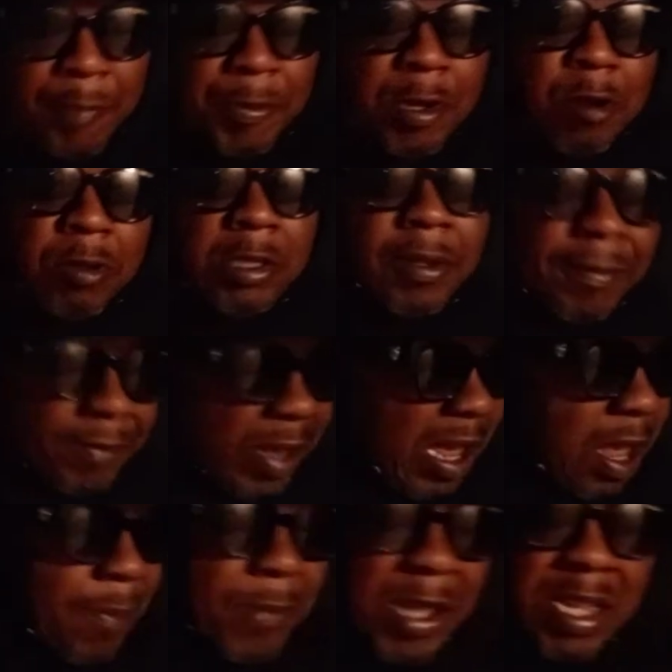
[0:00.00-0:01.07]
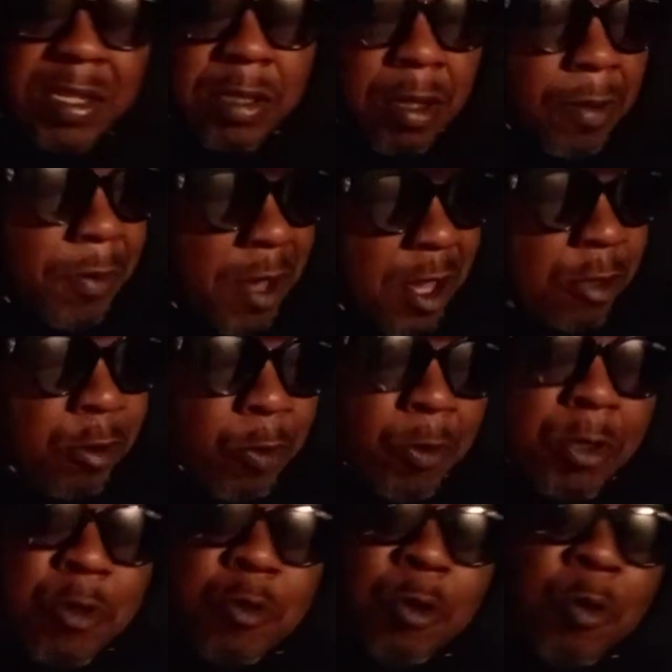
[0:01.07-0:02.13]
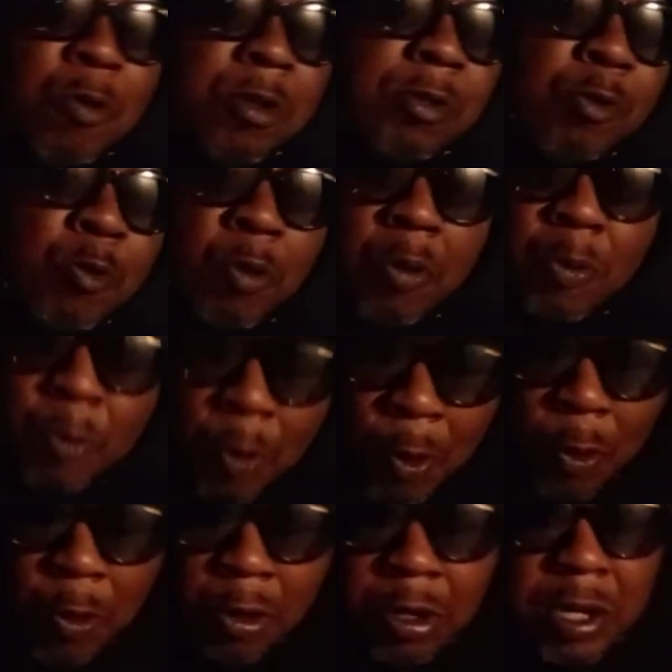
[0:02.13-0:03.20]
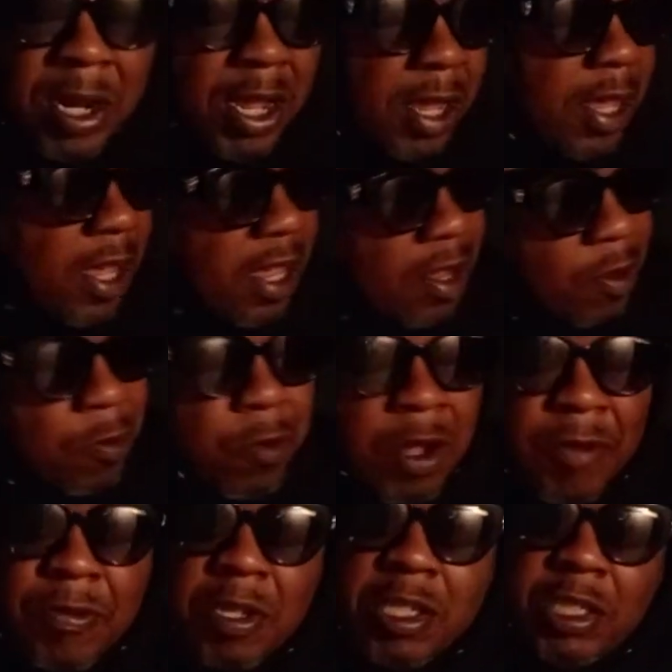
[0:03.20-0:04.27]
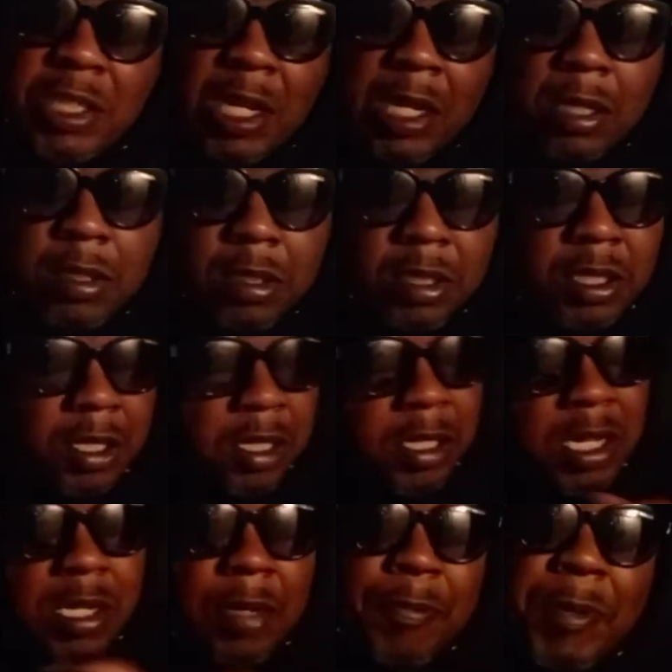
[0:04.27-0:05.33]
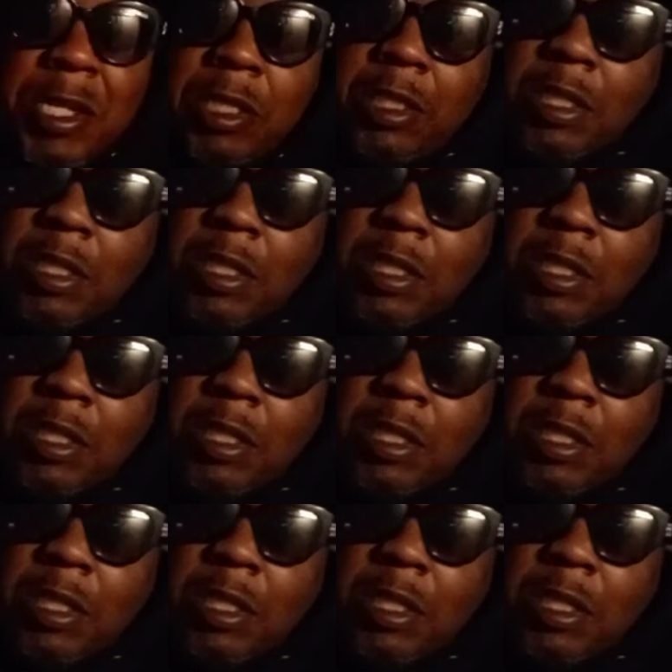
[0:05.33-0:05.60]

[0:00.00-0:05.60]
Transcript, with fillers: Build your fan base up so when you go into a war, if the shit need to be